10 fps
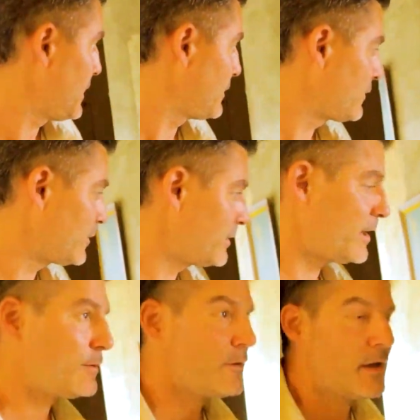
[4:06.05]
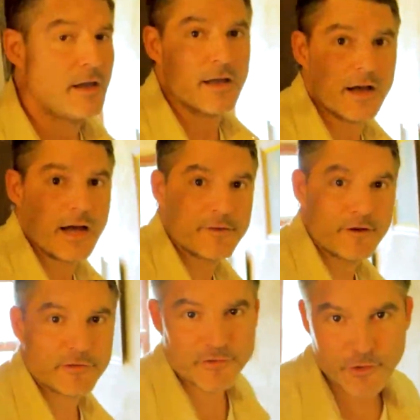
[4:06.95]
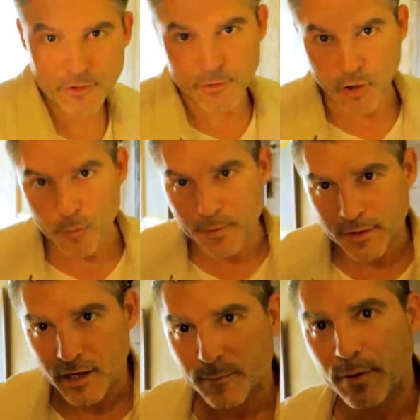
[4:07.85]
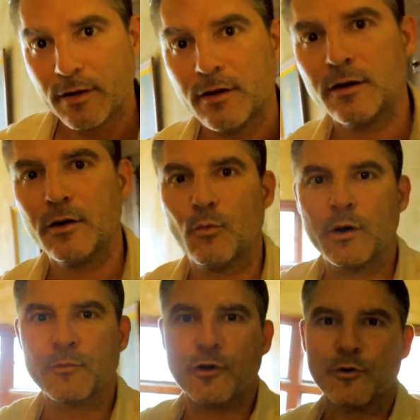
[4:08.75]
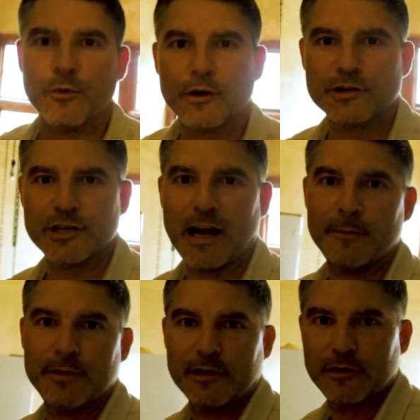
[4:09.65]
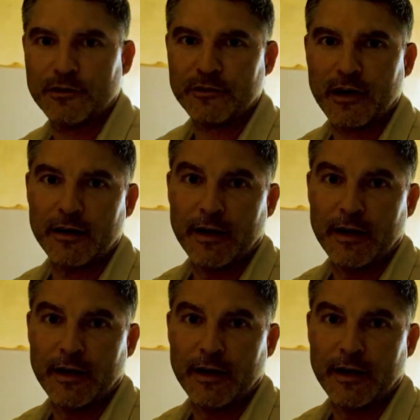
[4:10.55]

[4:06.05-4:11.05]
And so now I've also opened up one more workshop because